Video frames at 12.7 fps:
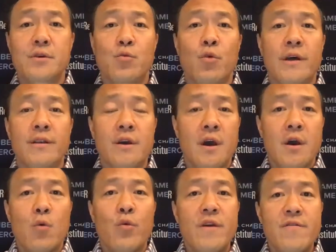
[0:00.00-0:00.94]
of what
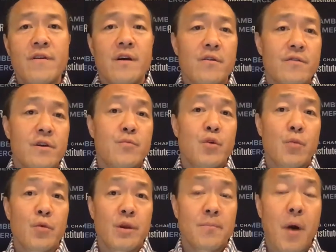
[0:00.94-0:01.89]
we think are the
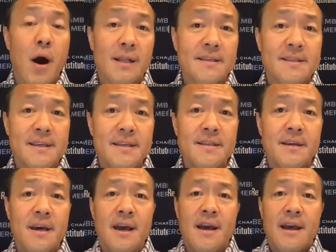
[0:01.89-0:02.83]
appropriate policies,
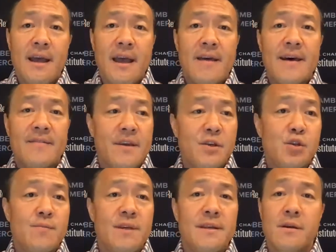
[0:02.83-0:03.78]
that they
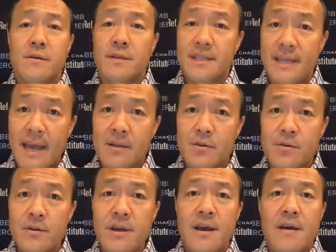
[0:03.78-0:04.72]
should be narrowly
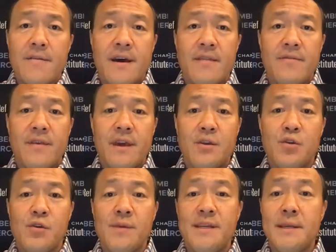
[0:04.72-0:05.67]
tailored, that they
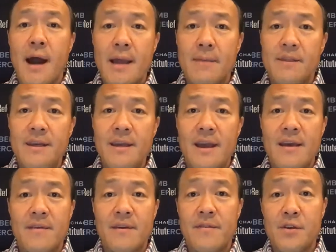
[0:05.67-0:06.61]
should be timely,
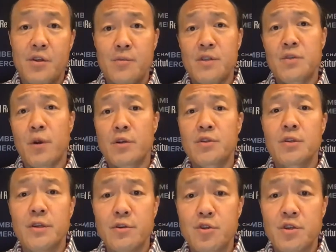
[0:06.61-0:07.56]
and that they should be smart
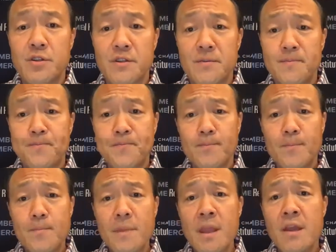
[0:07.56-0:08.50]
solutions.
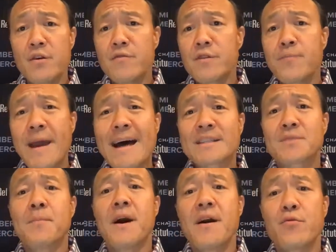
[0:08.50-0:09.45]
And over the past
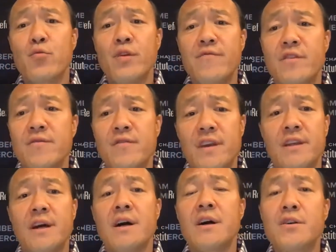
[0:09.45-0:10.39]
month, we've convened
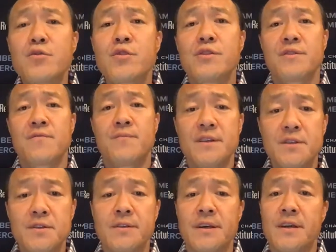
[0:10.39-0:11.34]
hundreds of
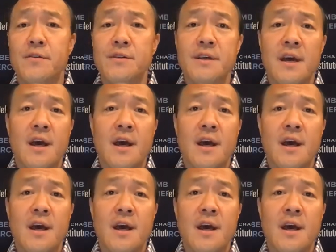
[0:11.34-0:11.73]
business leaders,